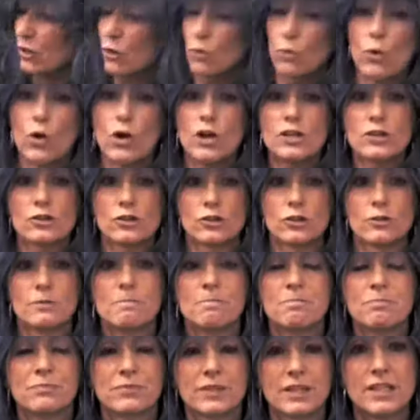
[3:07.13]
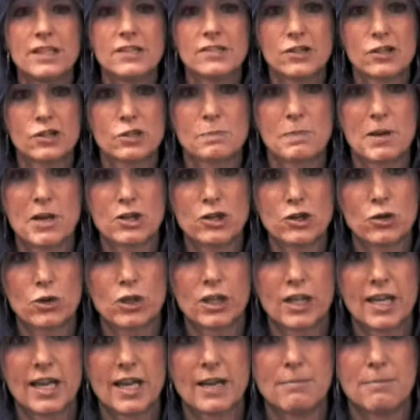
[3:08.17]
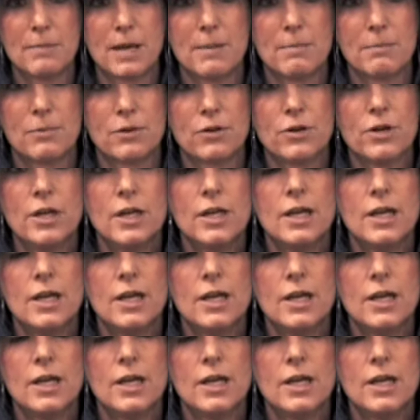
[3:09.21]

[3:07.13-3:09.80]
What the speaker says: Kreuzer is a special clan member.